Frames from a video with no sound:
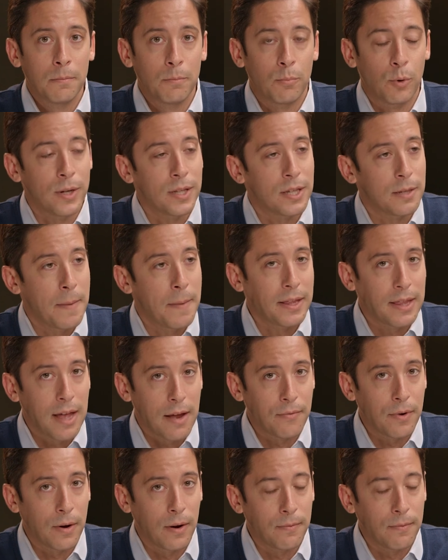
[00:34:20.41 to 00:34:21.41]
Prince made
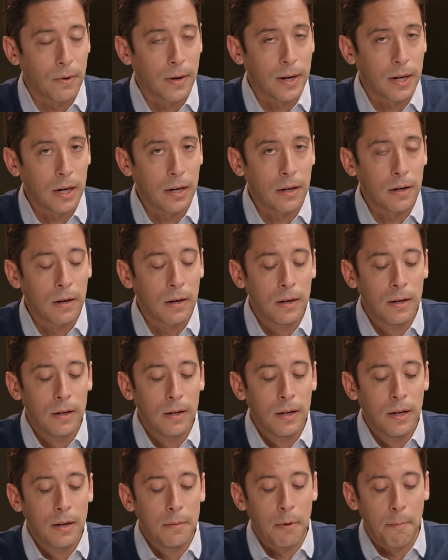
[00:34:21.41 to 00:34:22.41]
that very, very clear.
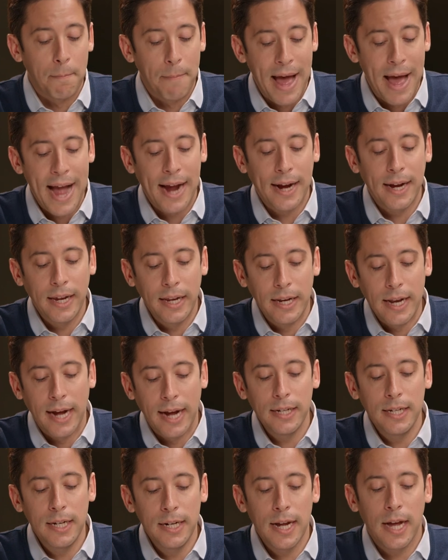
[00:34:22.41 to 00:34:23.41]
But back in
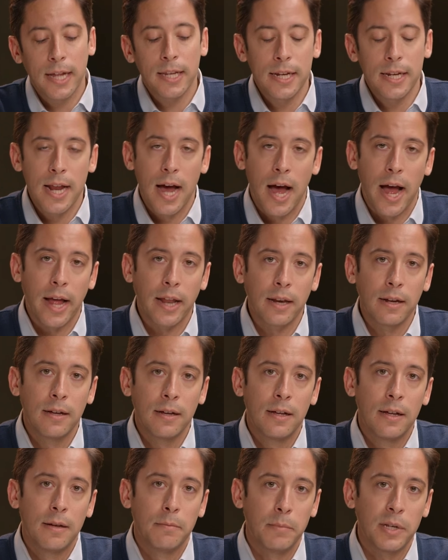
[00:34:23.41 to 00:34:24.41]
1999,
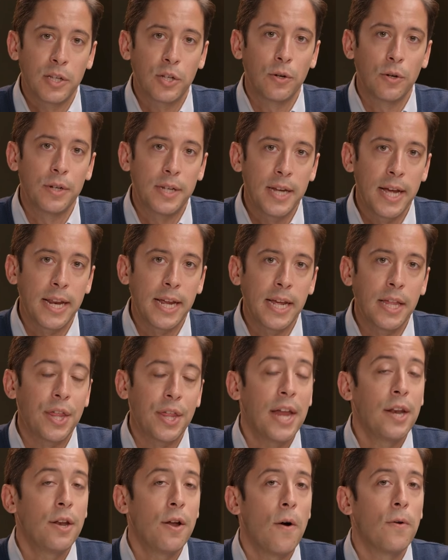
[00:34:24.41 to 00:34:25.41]
Mr. Diddy,
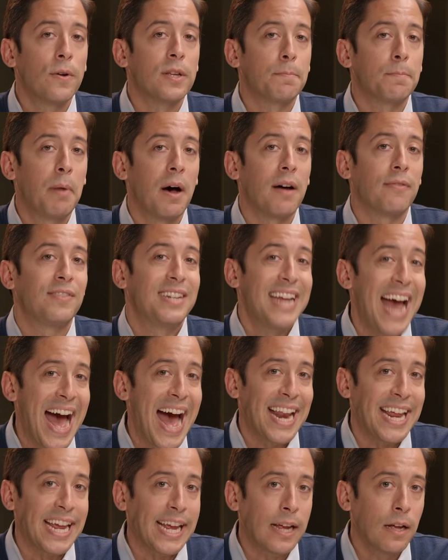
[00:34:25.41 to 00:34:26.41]
then known as Puff
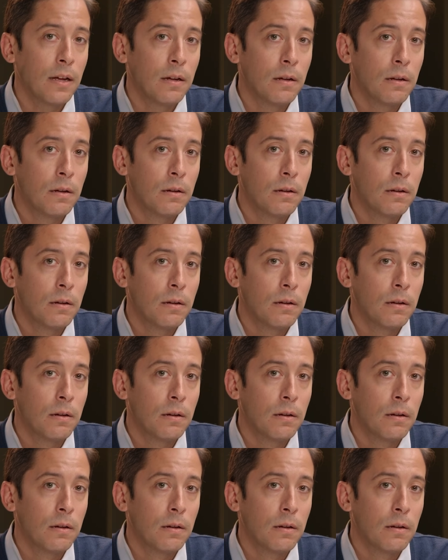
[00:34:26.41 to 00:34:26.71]
Daddy,